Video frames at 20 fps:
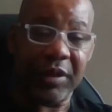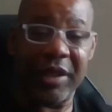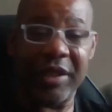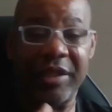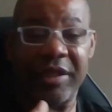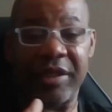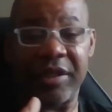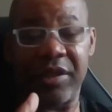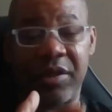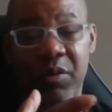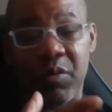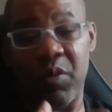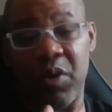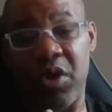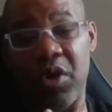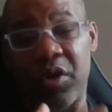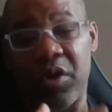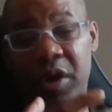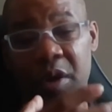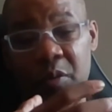This is the
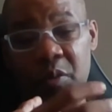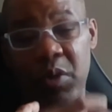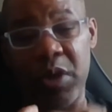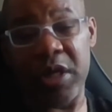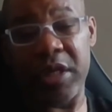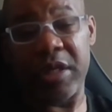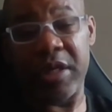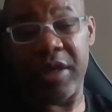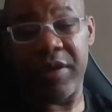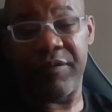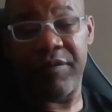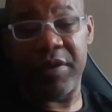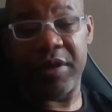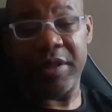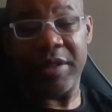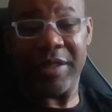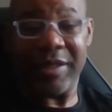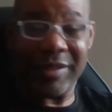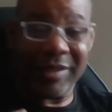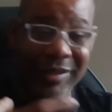world that we live
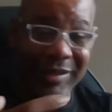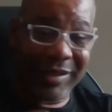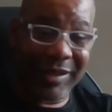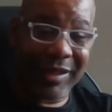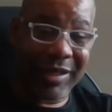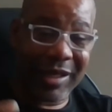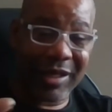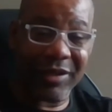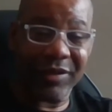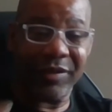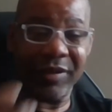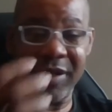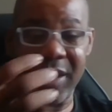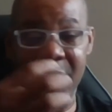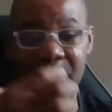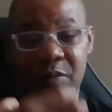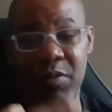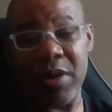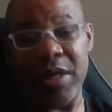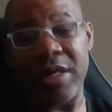in. This is the country
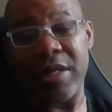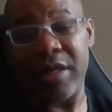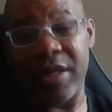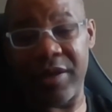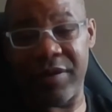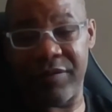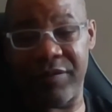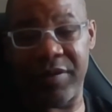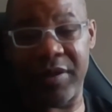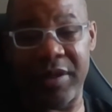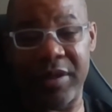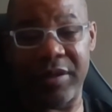that we live